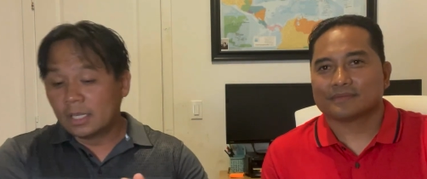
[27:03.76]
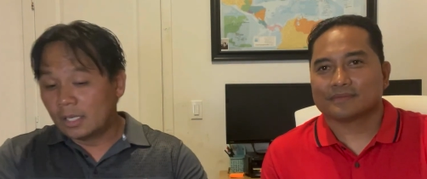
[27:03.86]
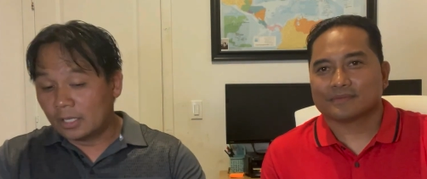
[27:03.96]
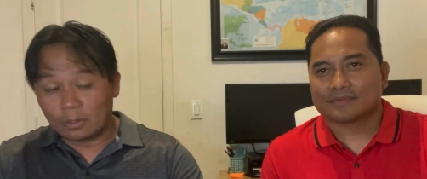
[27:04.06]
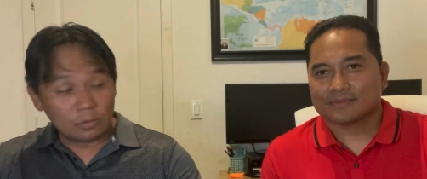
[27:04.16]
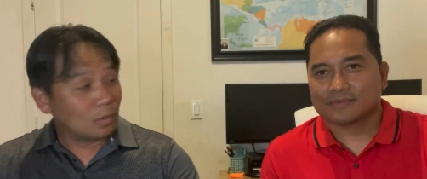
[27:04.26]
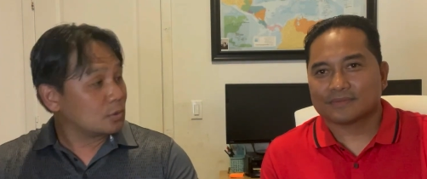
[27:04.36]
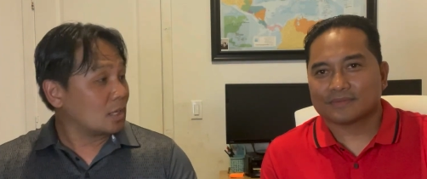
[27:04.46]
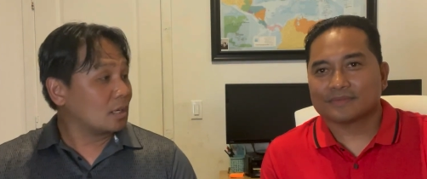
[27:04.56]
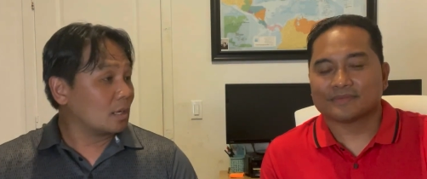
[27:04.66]
Speaker 1: You know,
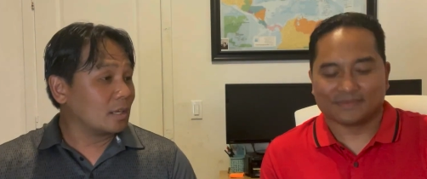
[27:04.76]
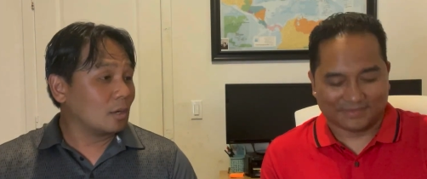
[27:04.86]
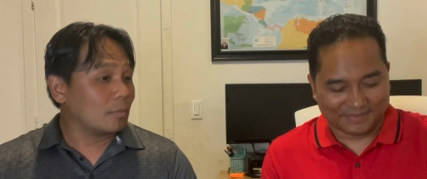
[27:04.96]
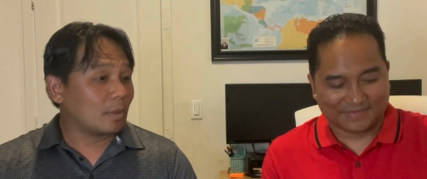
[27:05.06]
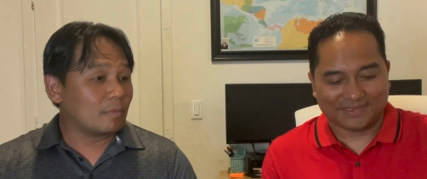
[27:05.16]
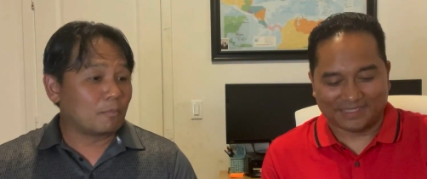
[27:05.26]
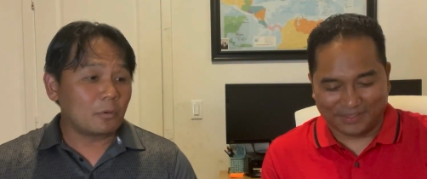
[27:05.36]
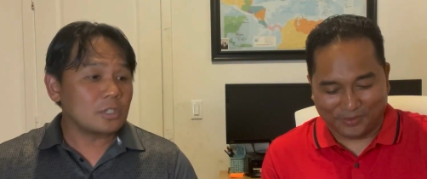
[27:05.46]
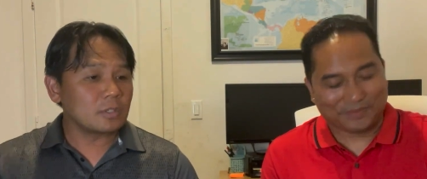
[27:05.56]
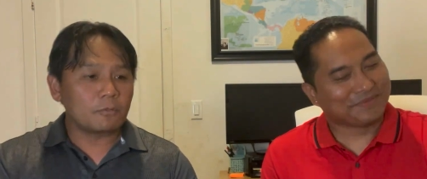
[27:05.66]
those are you know the no.
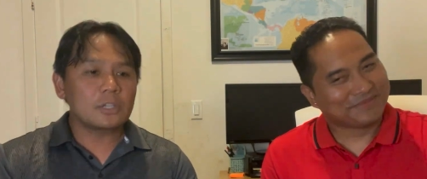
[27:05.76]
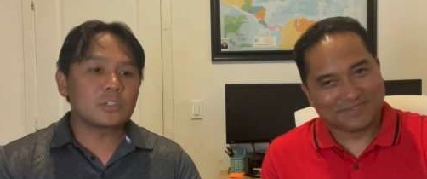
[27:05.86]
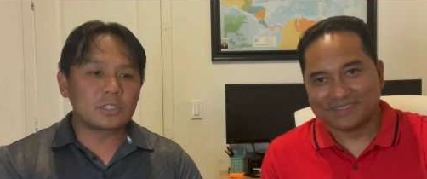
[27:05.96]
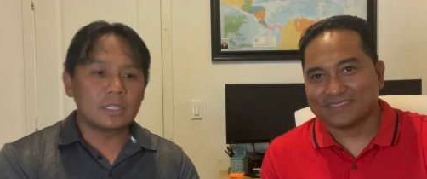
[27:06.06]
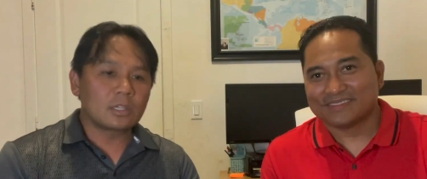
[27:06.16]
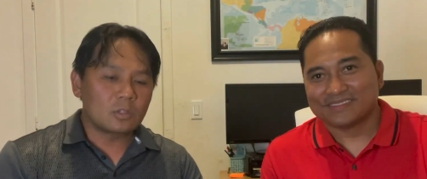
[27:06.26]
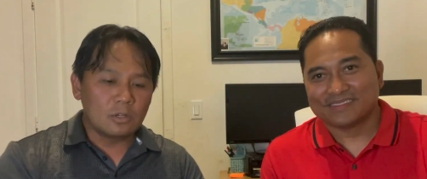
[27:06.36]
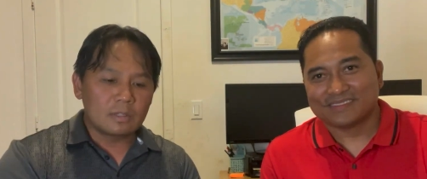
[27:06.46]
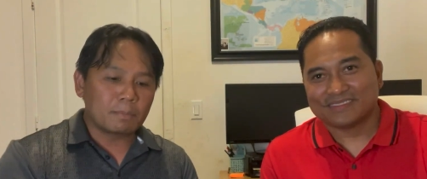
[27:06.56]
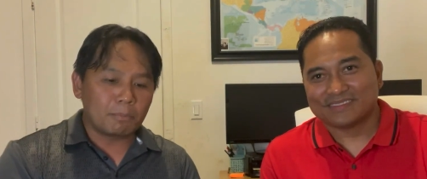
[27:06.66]
first. First, you see the you
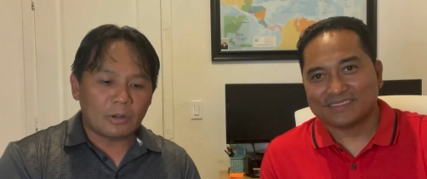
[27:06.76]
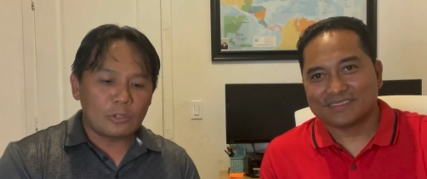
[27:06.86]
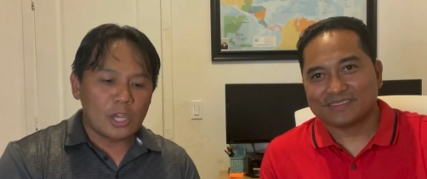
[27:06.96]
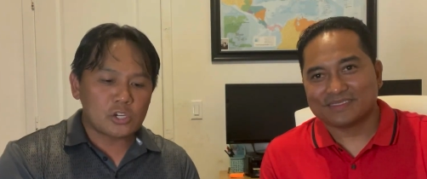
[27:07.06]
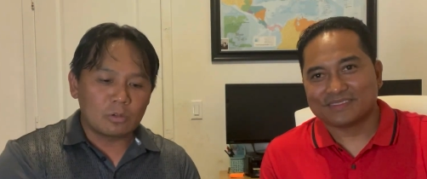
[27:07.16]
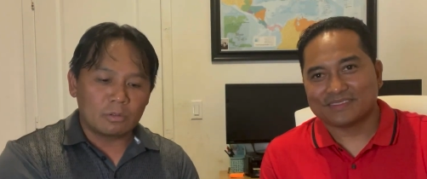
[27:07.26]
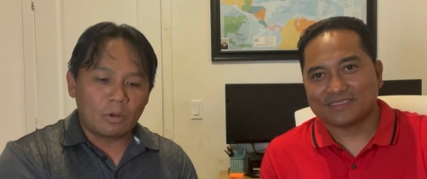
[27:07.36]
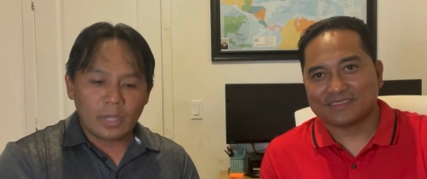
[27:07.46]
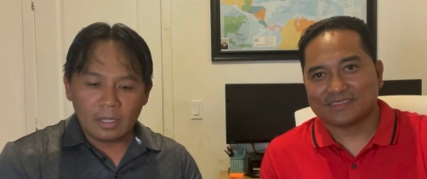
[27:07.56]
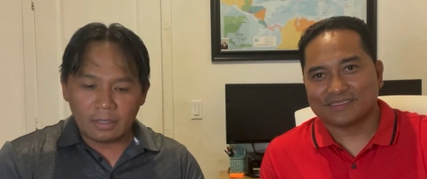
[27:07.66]
know the foundational.
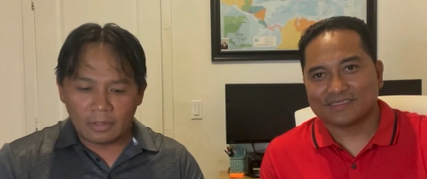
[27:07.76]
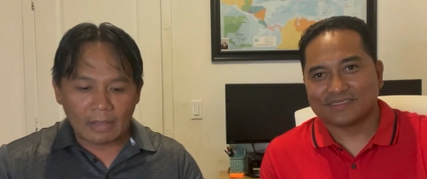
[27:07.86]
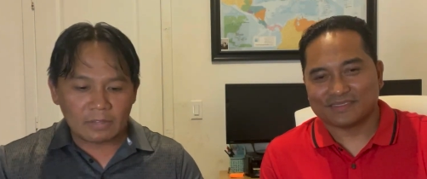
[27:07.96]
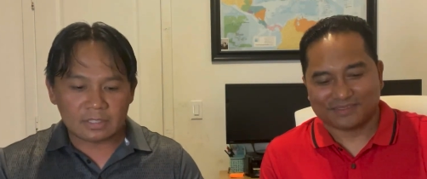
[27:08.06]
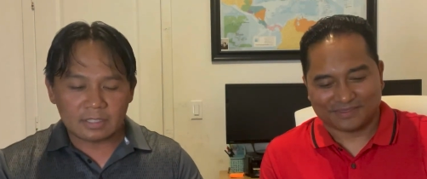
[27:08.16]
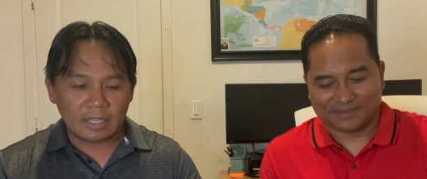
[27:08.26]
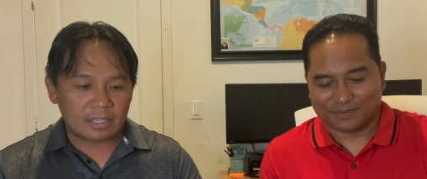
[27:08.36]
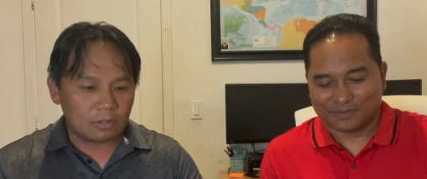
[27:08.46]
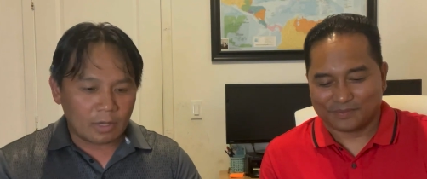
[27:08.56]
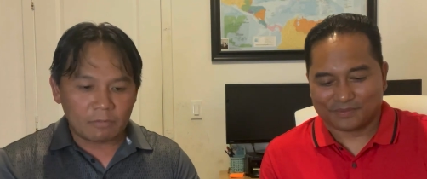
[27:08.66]
Okay, you have the
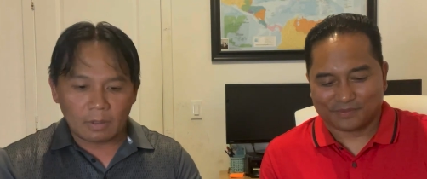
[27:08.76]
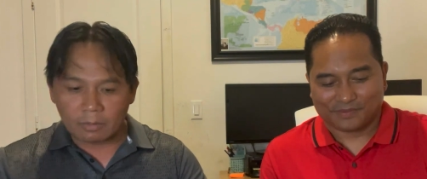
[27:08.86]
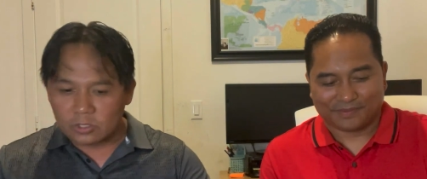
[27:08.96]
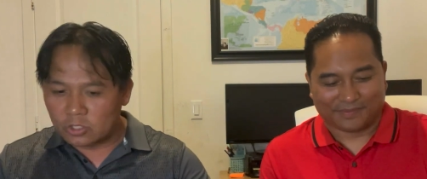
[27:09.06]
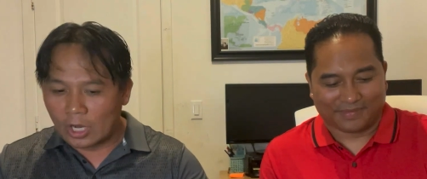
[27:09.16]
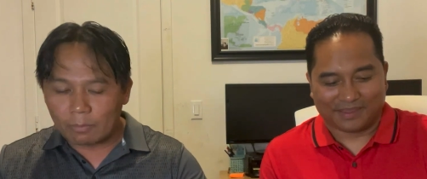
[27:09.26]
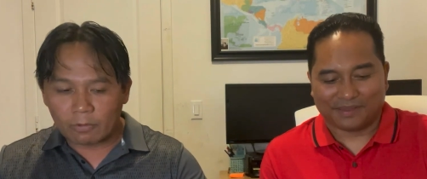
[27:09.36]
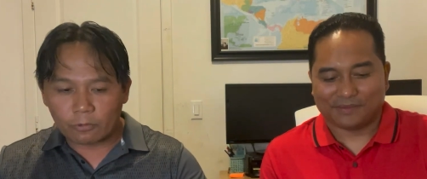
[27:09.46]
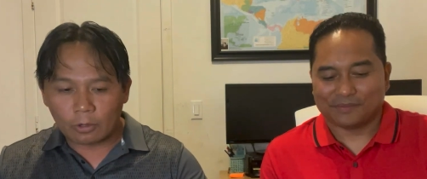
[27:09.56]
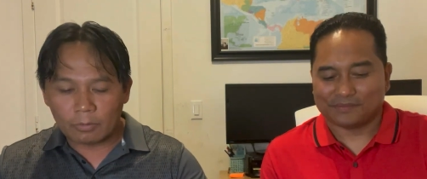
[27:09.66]
stick, you have the
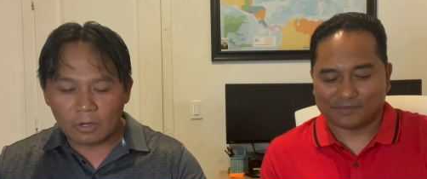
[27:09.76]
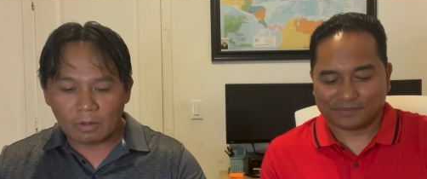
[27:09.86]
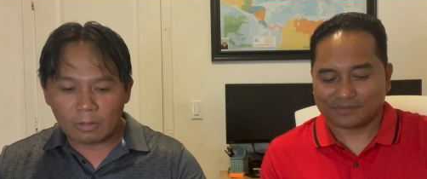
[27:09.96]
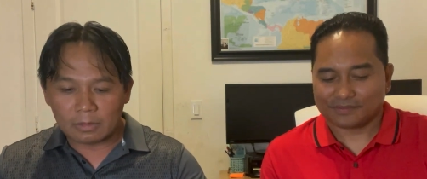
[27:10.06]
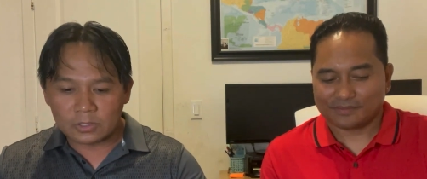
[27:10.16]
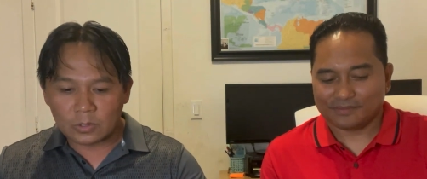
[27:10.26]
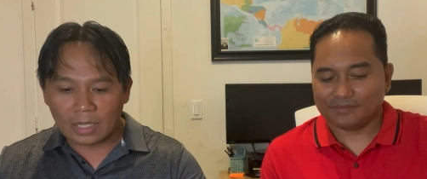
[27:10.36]
chamber from you know uh,